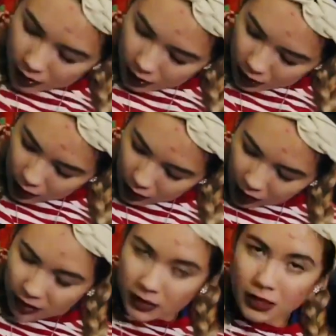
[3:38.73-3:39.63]

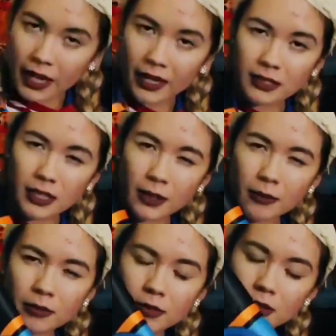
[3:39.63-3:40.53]
lost
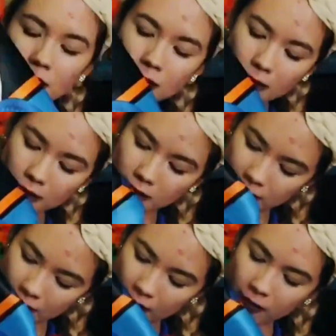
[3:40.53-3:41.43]
diadem
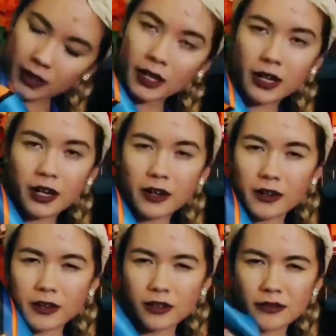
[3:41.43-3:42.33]
down
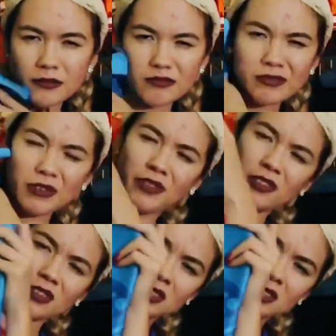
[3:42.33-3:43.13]
here, if you could